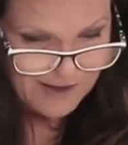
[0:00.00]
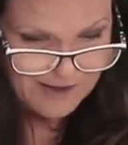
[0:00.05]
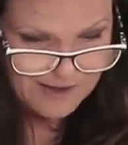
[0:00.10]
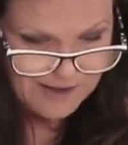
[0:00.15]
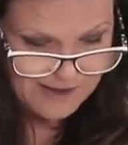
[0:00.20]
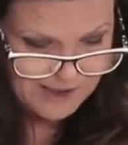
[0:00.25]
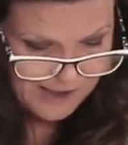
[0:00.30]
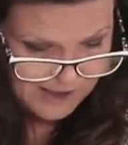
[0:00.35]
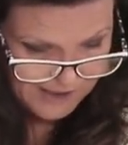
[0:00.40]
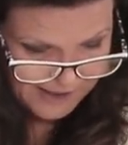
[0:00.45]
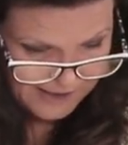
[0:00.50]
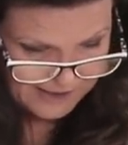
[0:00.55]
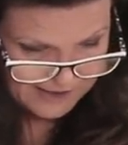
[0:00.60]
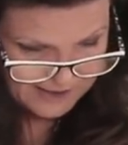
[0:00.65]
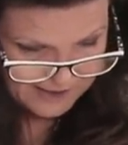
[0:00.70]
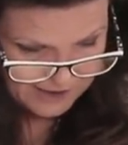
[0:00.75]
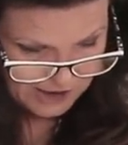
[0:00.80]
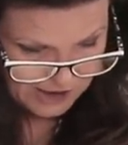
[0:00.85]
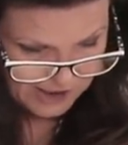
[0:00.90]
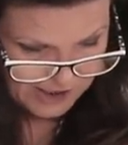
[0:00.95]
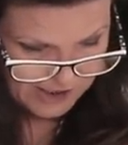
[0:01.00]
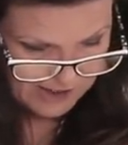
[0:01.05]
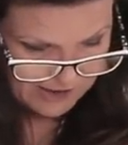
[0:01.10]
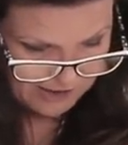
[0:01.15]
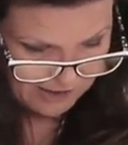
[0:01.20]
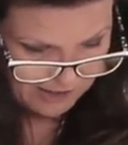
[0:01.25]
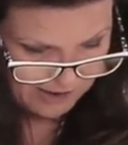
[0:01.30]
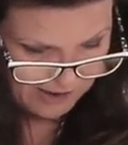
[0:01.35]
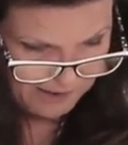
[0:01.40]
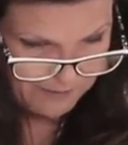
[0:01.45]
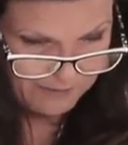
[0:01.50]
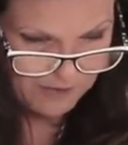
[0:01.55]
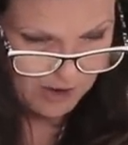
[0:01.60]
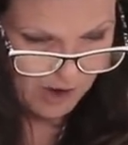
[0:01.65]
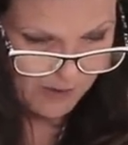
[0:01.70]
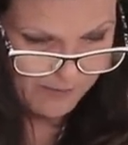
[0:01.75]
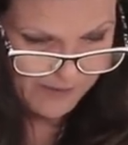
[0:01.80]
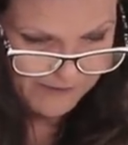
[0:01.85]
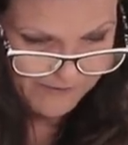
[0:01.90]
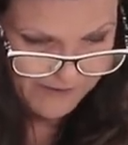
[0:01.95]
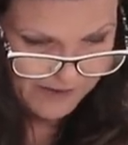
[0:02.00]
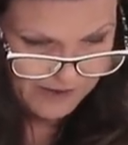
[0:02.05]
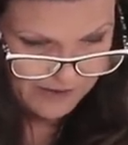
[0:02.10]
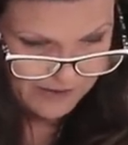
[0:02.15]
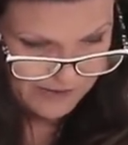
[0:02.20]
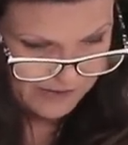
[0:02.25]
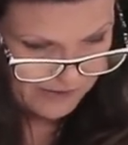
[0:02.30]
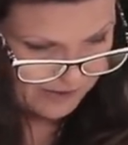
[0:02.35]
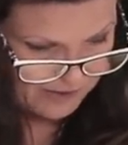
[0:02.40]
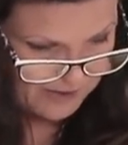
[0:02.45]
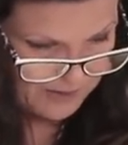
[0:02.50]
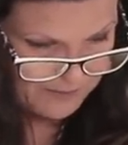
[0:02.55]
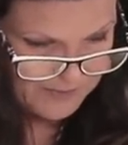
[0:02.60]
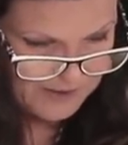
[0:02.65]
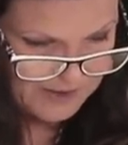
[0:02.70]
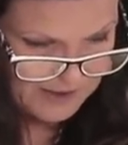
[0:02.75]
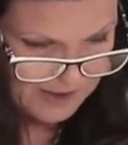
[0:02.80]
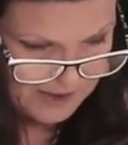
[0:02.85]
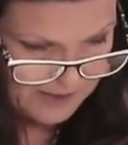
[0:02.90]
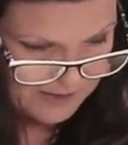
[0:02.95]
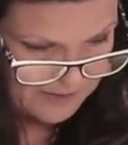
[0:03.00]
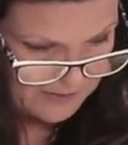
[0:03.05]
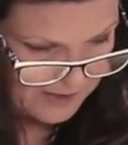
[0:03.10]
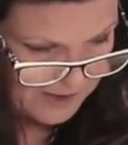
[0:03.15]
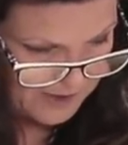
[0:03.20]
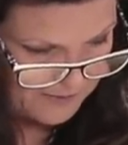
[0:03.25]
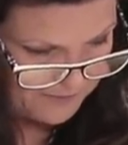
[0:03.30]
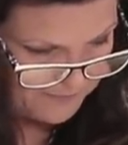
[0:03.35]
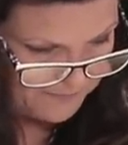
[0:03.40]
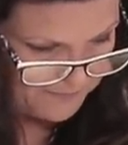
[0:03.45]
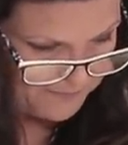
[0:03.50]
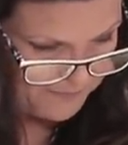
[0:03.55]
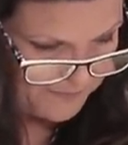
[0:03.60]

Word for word: It's not like it's a giant thumb and all my fingers are thumb size, right?